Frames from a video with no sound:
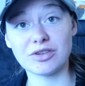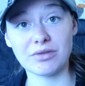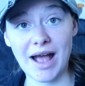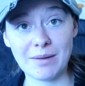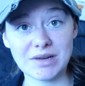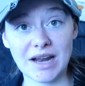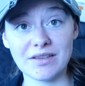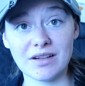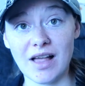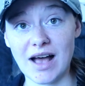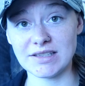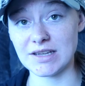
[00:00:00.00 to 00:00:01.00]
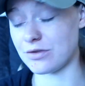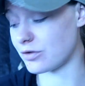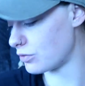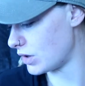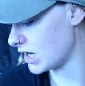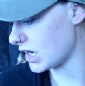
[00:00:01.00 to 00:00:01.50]
just grabbed out of the closet and
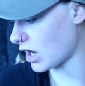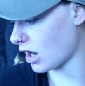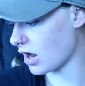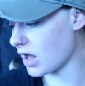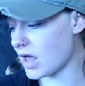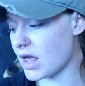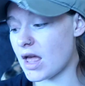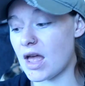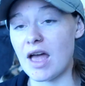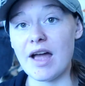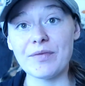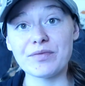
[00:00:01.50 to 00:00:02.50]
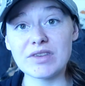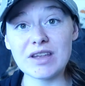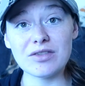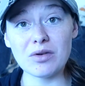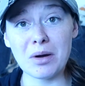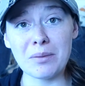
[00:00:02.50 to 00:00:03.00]
threw in here.
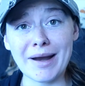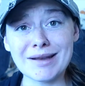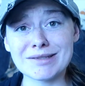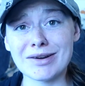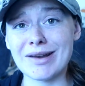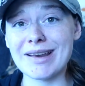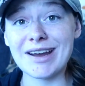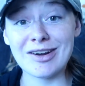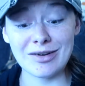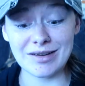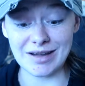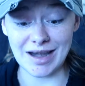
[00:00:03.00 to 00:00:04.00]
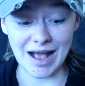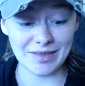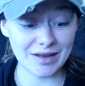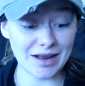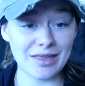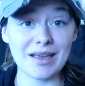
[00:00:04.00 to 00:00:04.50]
Did throw a razor in here,
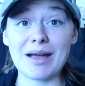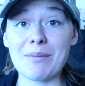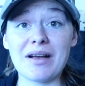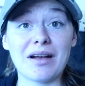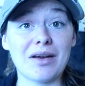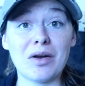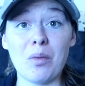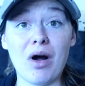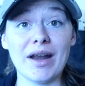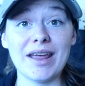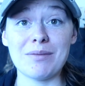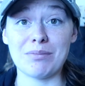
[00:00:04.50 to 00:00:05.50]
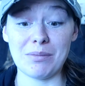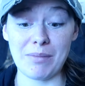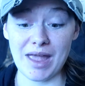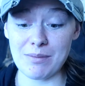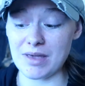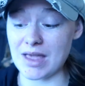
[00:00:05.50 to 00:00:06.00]
not that I think I'm gonna want it, but
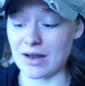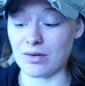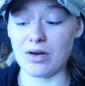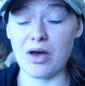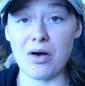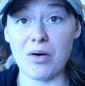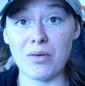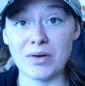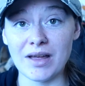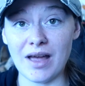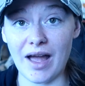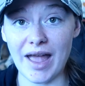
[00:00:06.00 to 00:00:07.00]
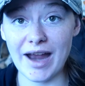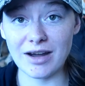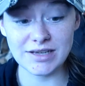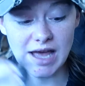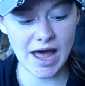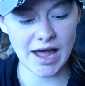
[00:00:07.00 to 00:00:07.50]
maybe, I don't know, a
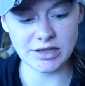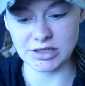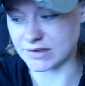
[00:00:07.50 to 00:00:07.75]
hair tie